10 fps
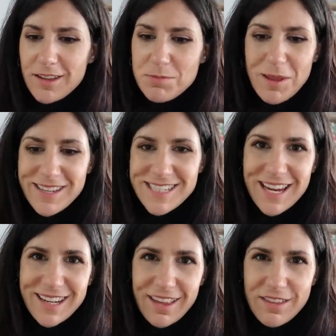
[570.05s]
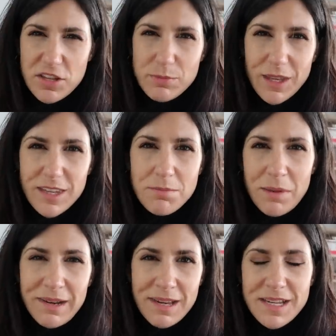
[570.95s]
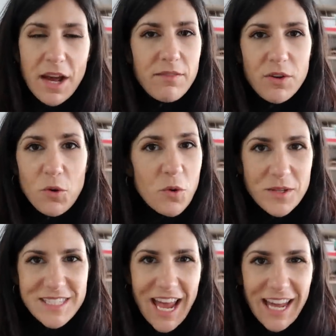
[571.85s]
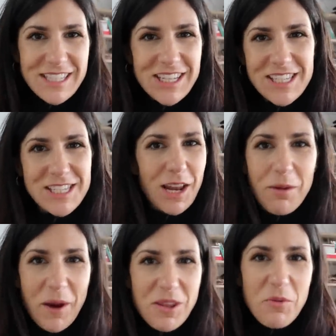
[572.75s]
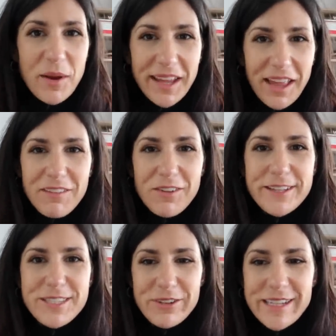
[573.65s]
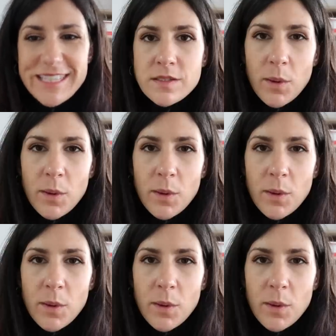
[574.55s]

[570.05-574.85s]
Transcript: spend the day together, just because Monday's kind of an awkward day to celebrate your wedding anniversary.